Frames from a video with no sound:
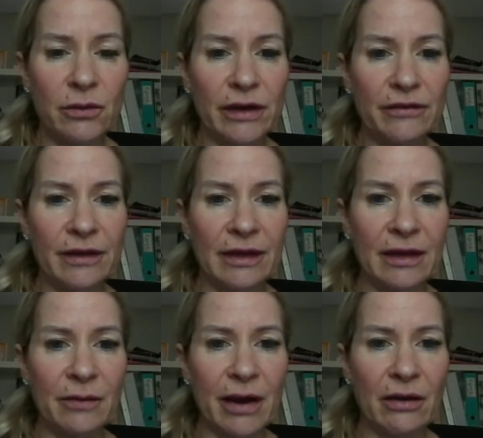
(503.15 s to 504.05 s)
we're
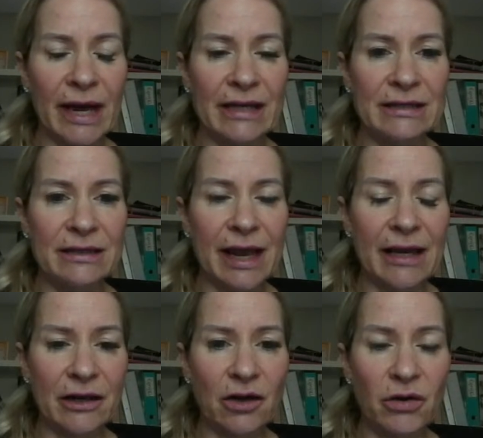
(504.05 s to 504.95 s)
thinking about
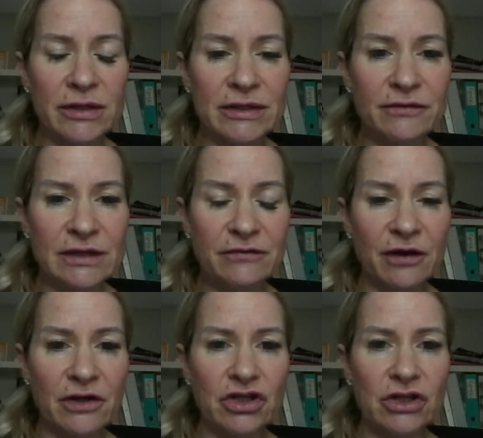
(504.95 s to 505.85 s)
canine cognitive
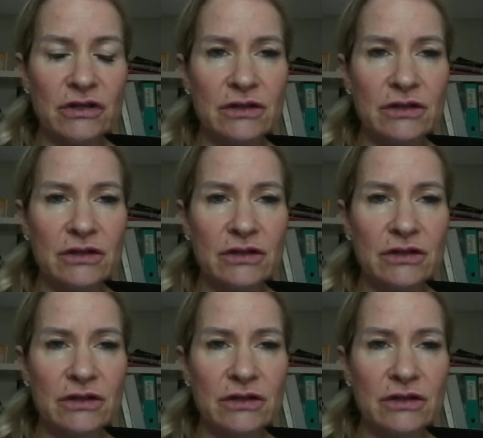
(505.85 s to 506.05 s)
dysfunction.